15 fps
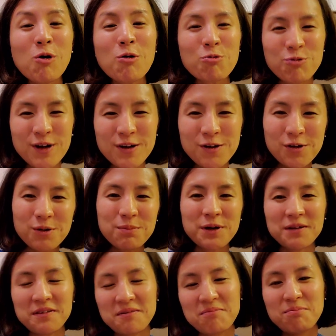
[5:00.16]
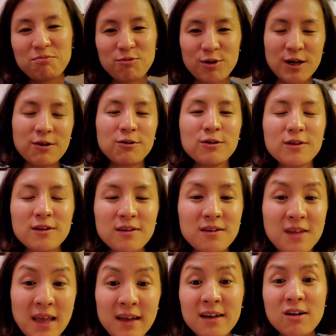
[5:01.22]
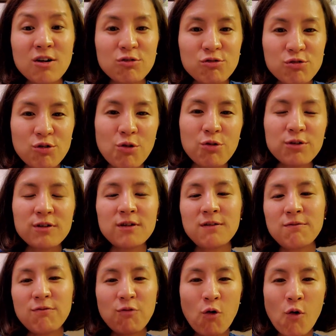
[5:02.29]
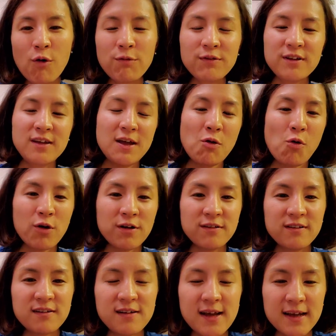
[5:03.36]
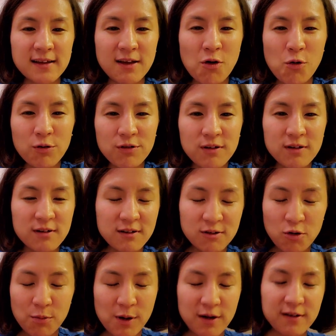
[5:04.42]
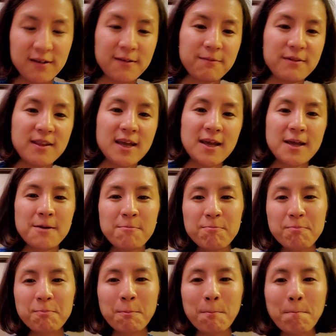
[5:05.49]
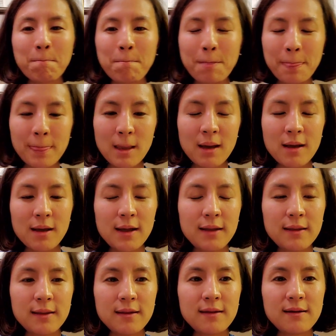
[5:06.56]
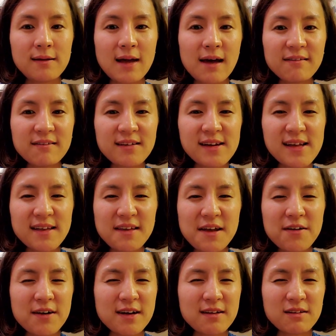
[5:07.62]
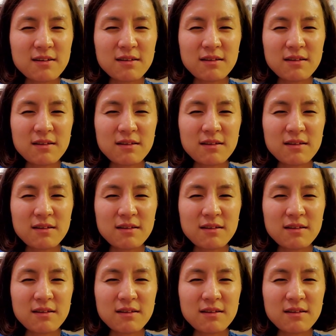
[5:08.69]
will, but they control and forms the organs like those stomach thingy. And lastly, there are,